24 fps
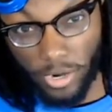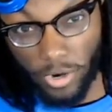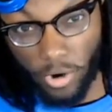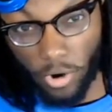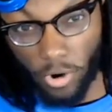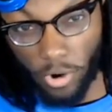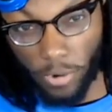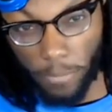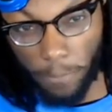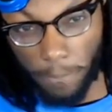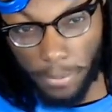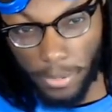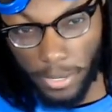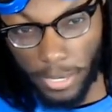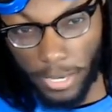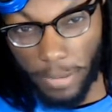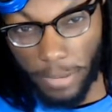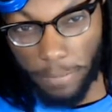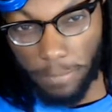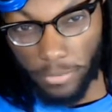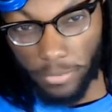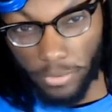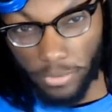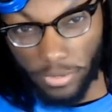on
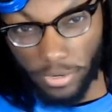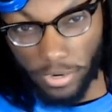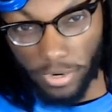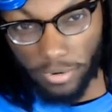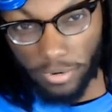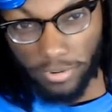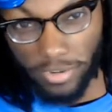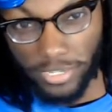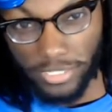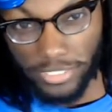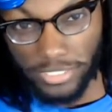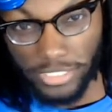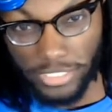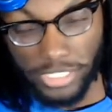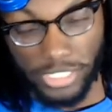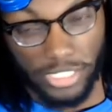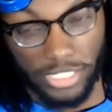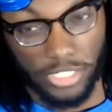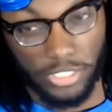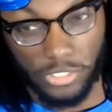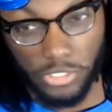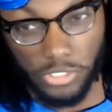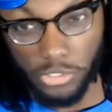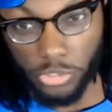paper. All right, she
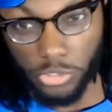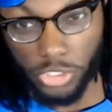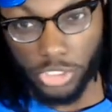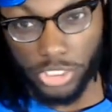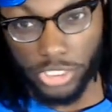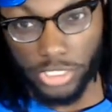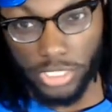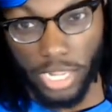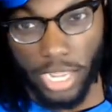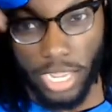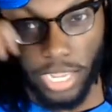could do shit